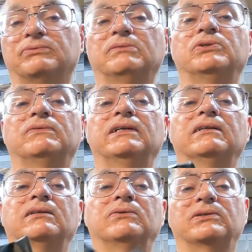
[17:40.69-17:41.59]
to remove
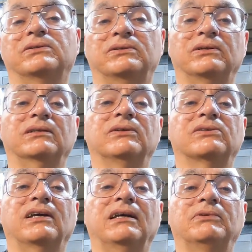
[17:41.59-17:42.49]
it in order to hook
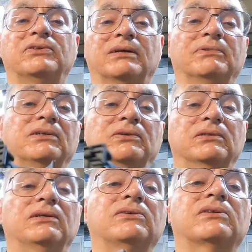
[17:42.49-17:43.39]
those cables up. I'm going to
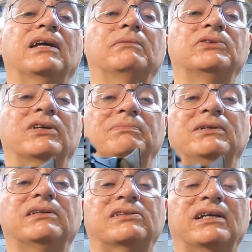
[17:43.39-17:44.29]
hook those cables up
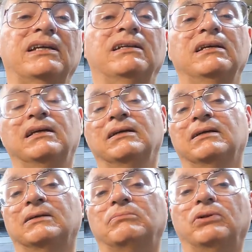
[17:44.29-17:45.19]
on this end,
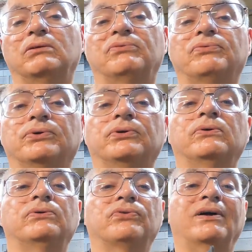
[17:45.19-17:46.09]
pull them
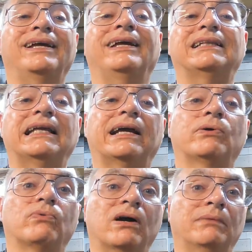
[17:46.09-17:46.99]
through, try and get
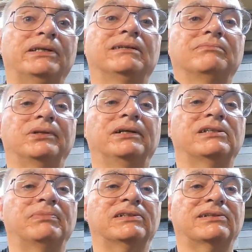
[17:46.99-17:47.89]
that grommet in
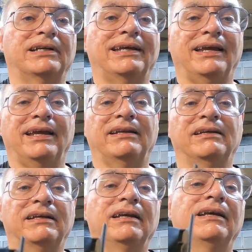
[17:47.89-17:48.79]
place best I
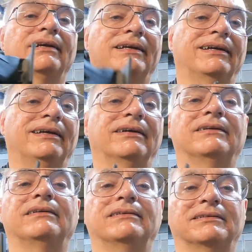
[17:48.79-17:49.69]
can.
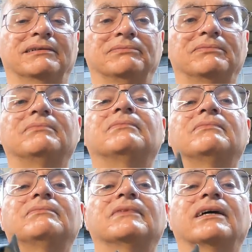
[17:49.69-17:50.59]
And I
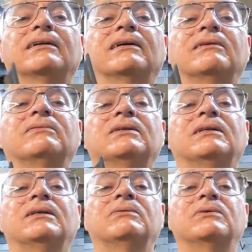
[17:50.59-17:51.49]
don't know.
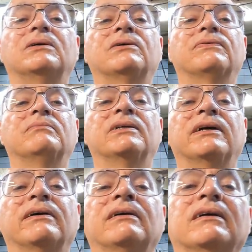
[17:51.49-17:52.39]
We'll go from
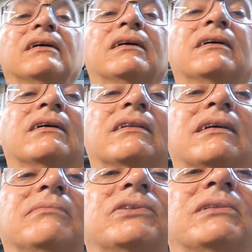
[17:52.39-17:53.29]
there. I
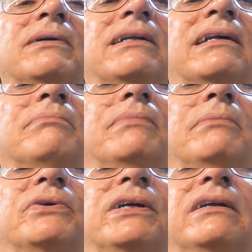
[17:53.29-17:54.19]
think I'm just about out of
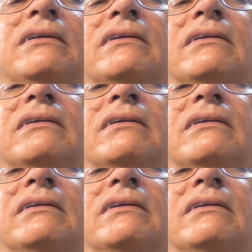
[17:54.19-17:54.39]
memory.